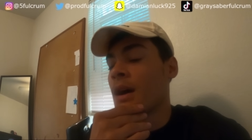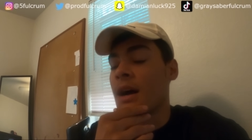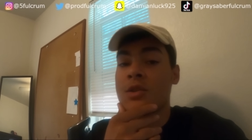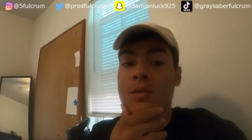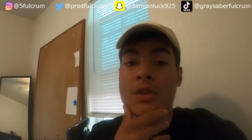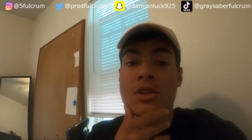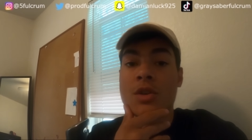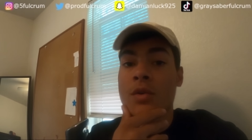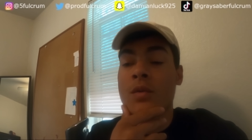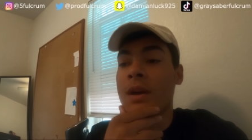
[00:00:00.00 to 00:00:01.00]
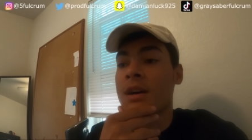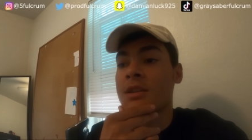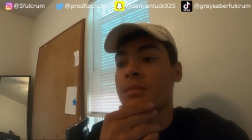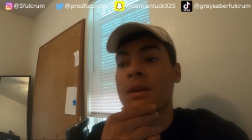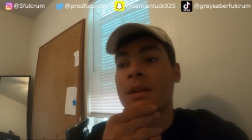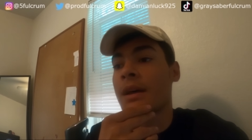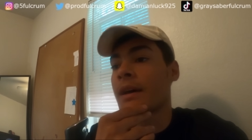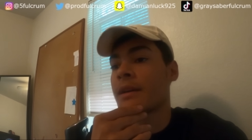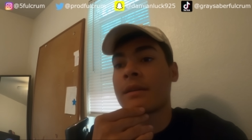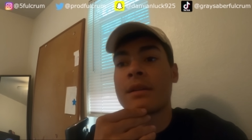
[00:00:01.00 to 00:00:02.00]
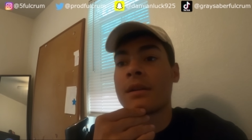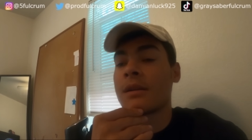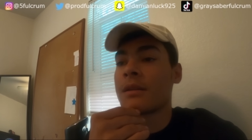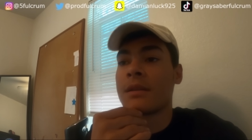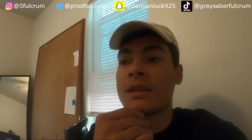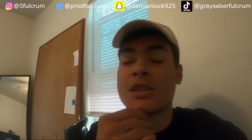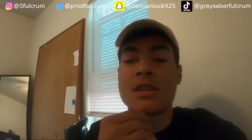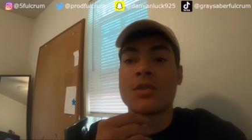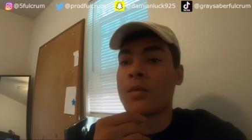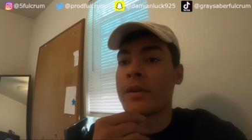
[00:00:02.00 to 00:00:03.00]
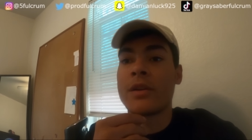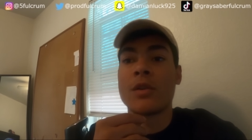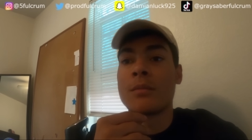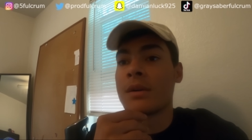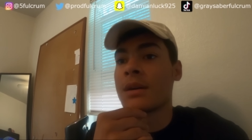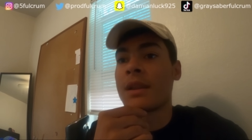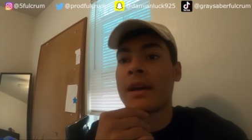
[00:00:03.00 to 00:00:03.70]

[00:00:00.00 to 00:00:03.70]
I just want to show you guys, bro, like, this shit's real, bro.